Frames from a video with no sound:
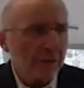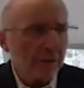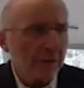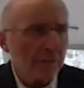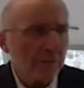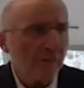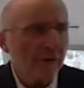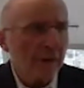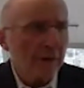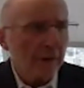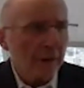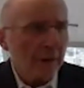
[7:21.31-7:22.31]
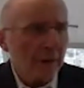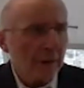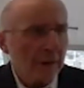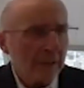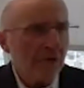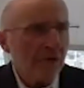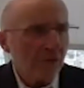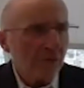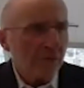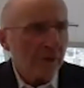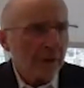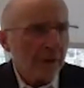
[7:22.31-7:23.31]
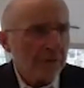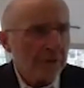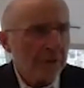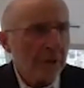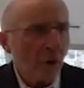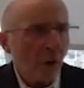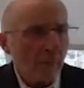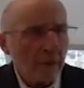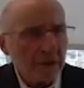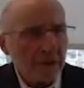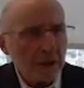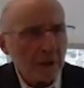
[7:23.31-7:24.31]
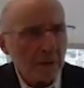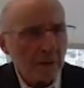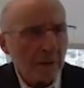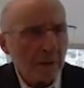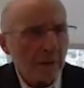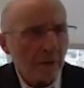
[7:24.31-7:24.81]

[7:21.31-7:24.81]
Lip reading: It's moving into the decarbonization,